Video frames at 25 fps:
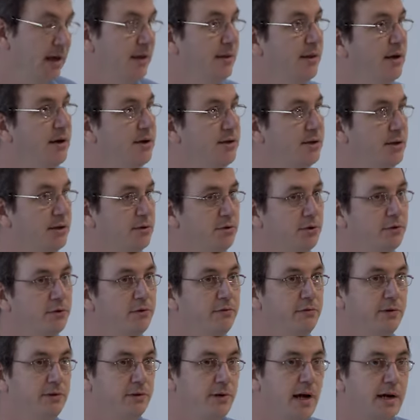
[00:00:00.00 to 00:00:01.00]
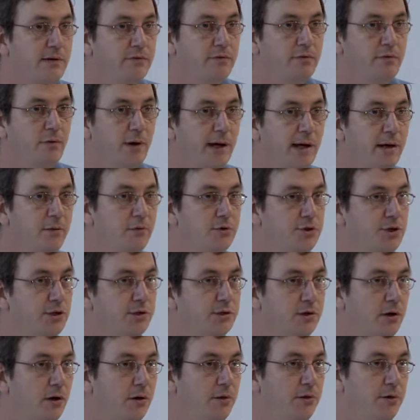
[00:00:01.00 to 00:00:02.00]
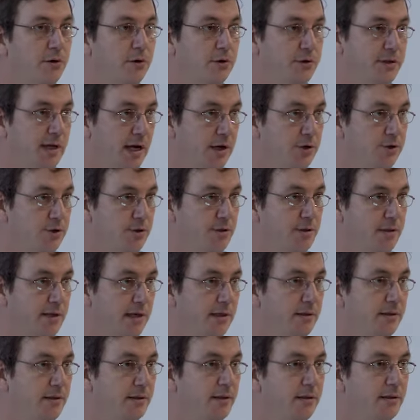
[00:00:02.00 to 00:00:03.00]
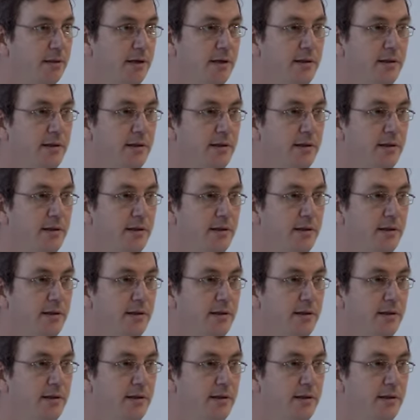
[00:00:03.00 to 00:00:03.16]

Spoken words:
There's a sort of a rough way, which is called the rotation center,